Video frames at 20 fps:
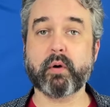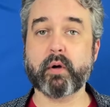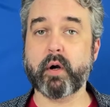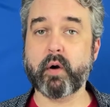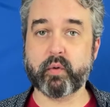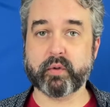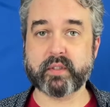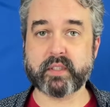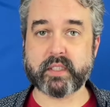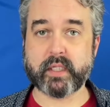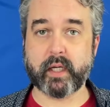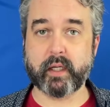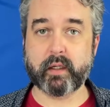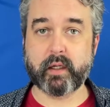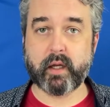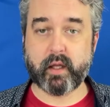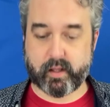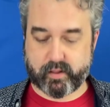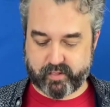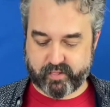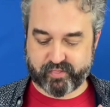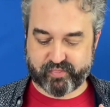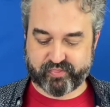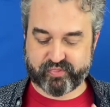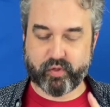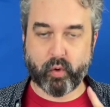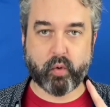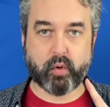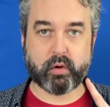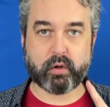Odinson,
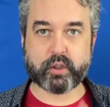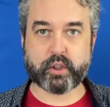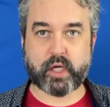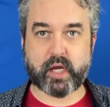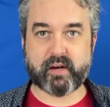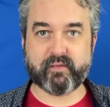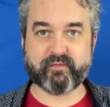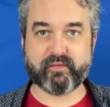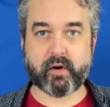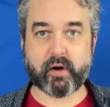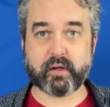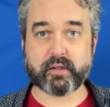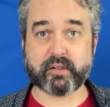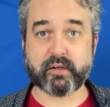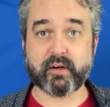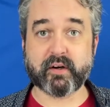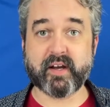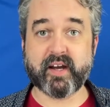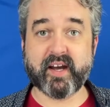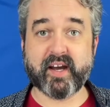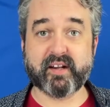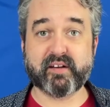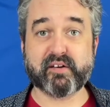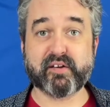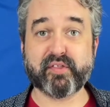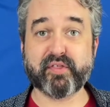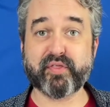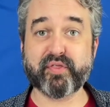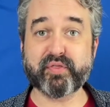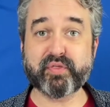Thor Jane Foster, and
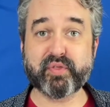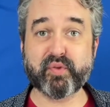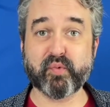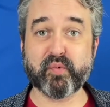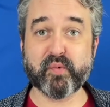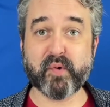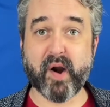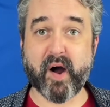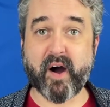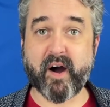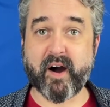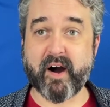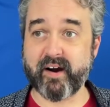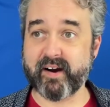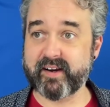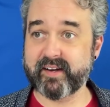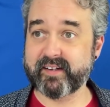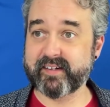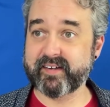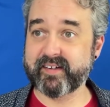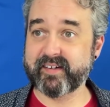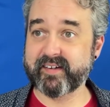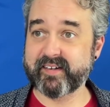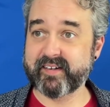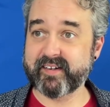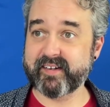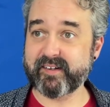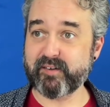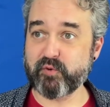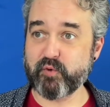Throg.
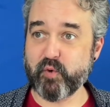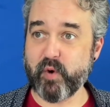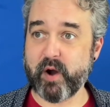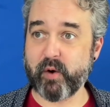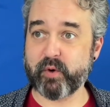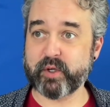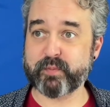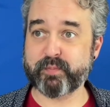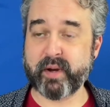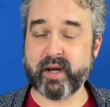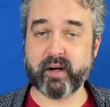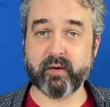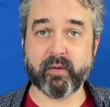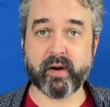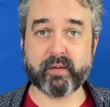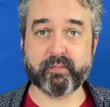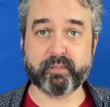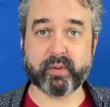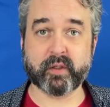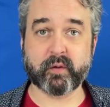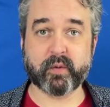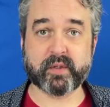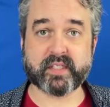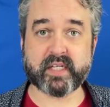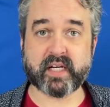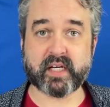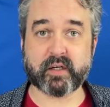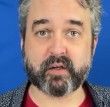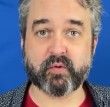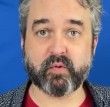Oh, I wish Beta Ray Bill was
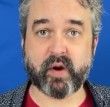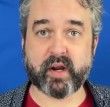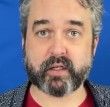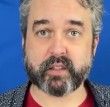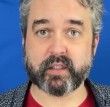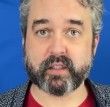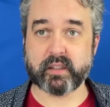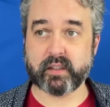an aggression.